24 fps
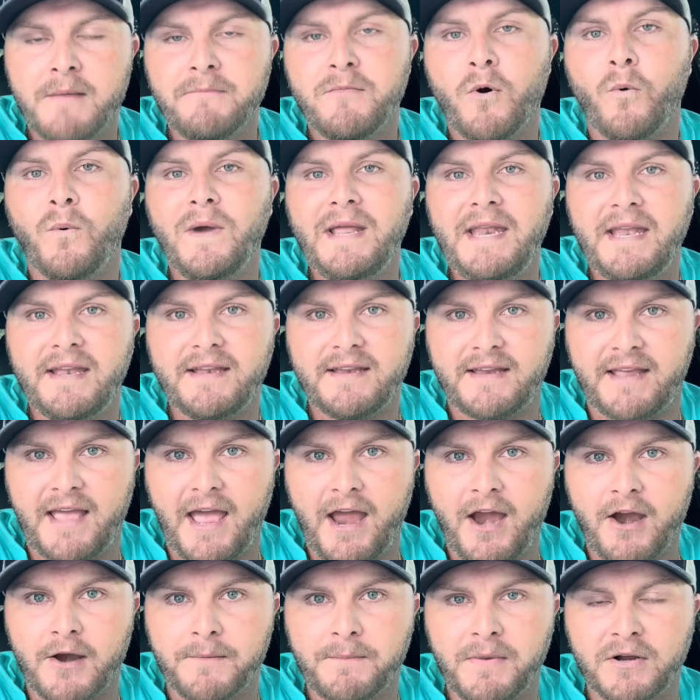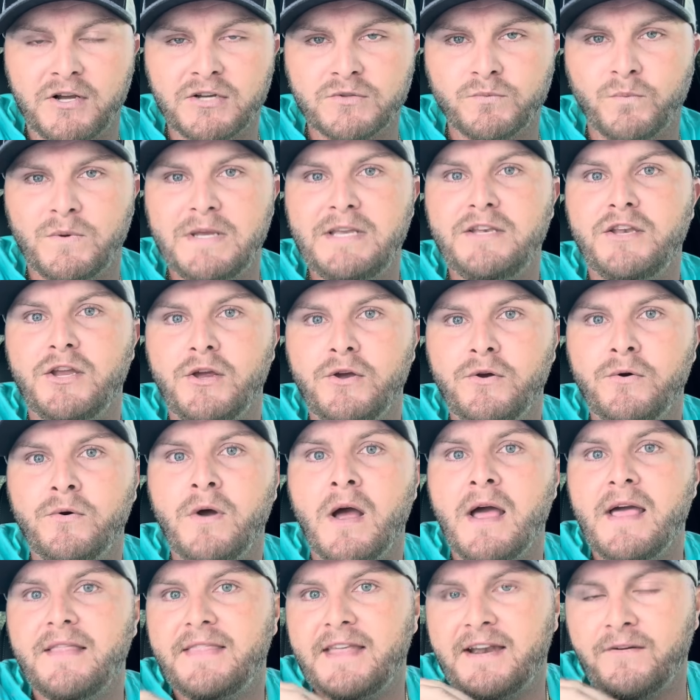But we didn't care because we knew
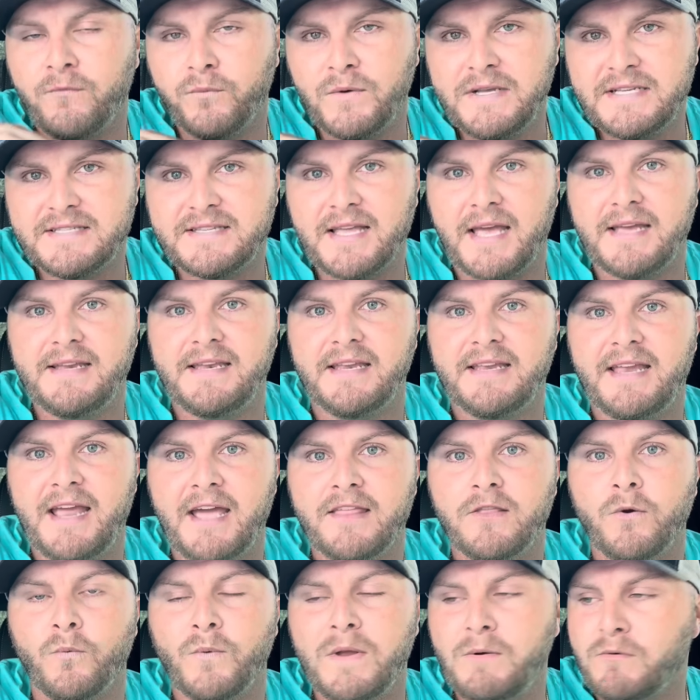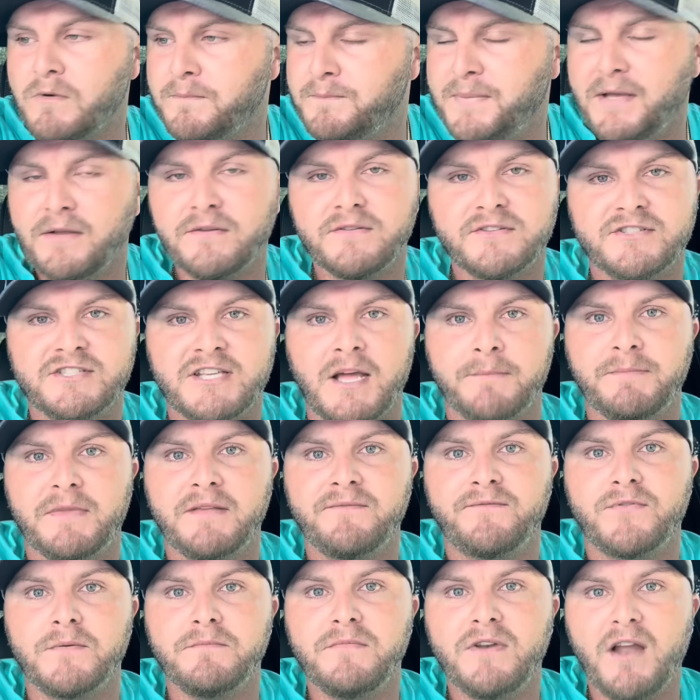that if we stayed together, we were building
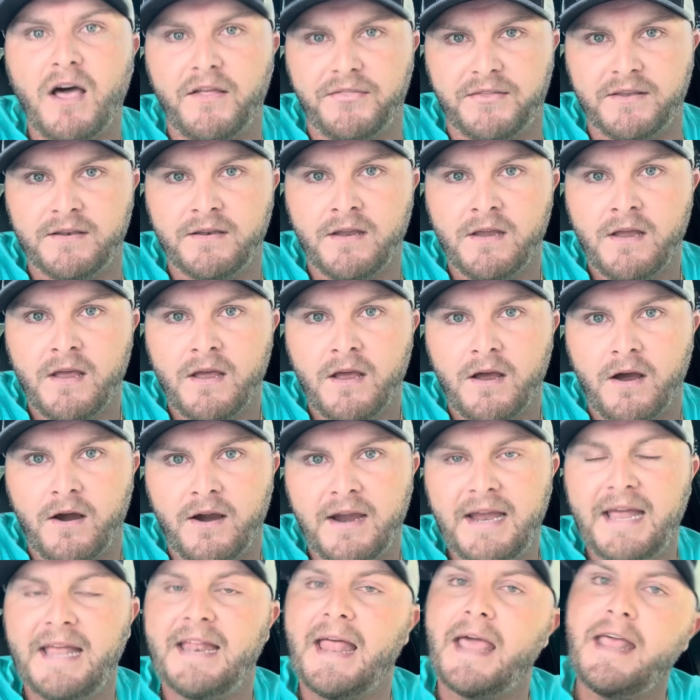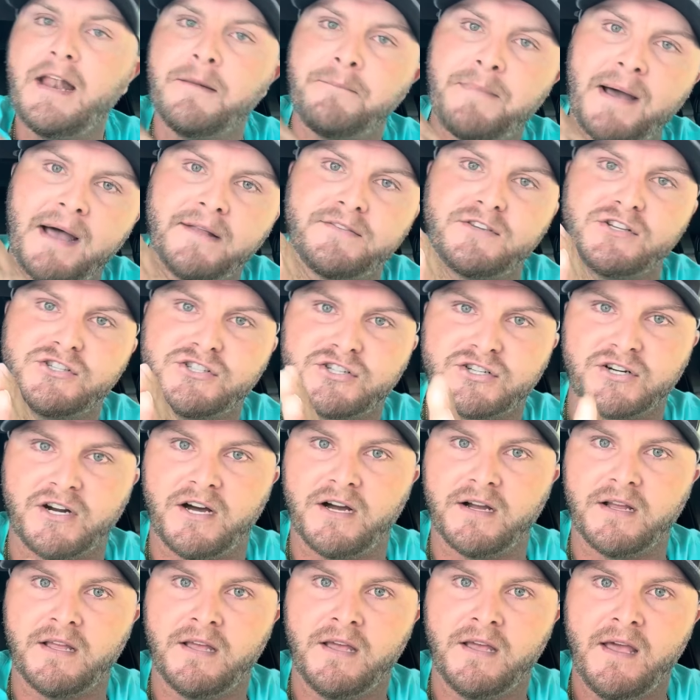something from nothing. All right. It ain't about the
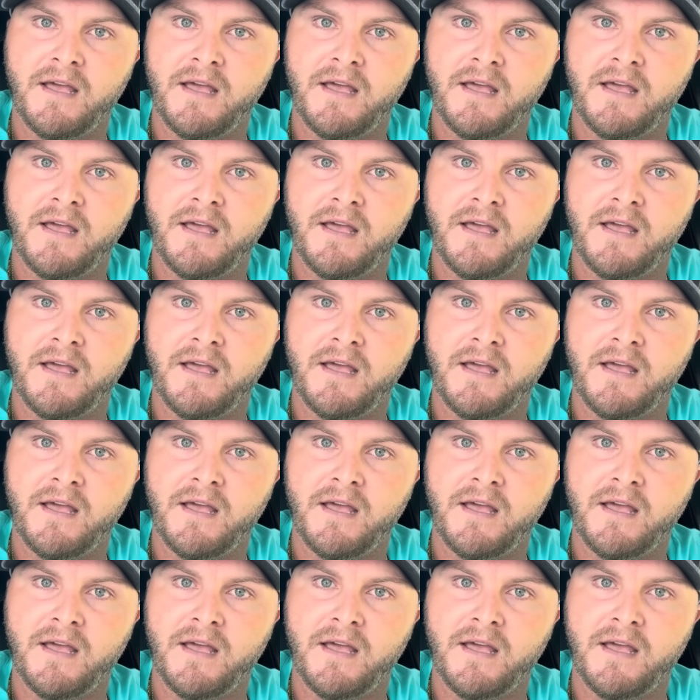truck.